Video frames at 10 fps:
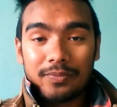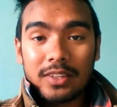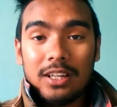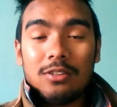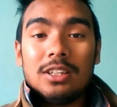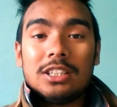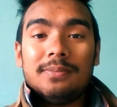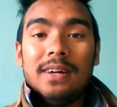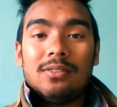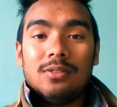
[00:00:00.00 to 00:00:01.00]
Android
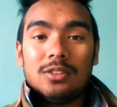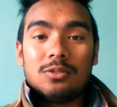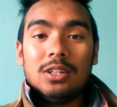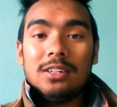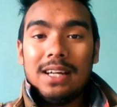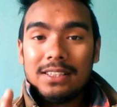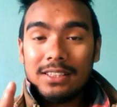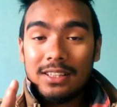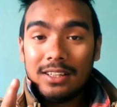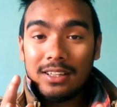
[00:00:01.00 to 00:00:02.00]
smartphones. Whereas
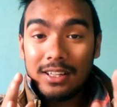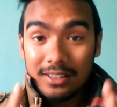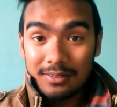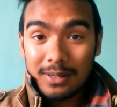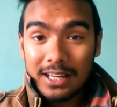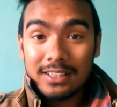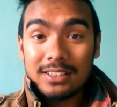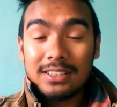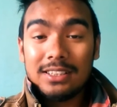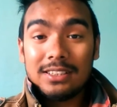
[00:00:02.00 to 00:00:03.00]

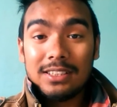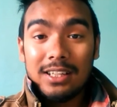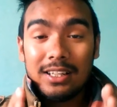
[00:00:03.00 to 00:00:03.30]
antivirus is